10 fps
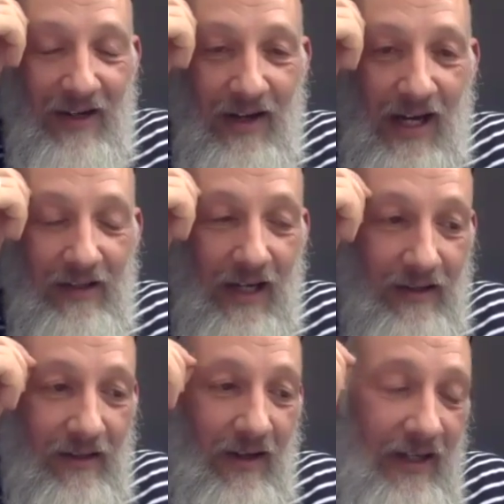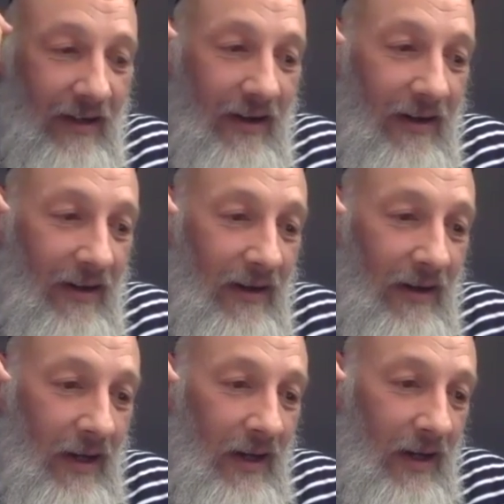a. It's it's like a
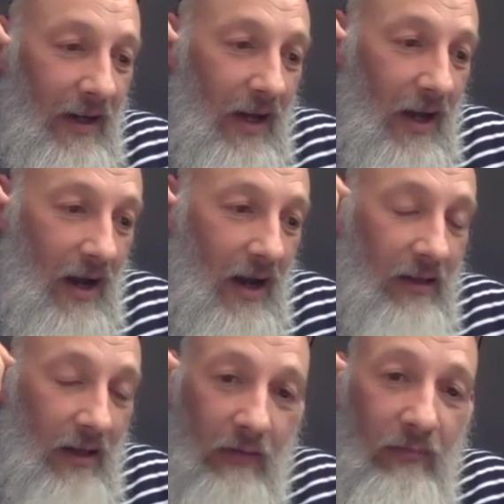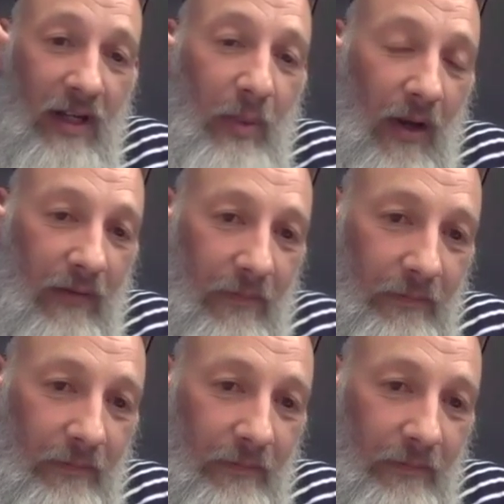uh, it's like a rebirth.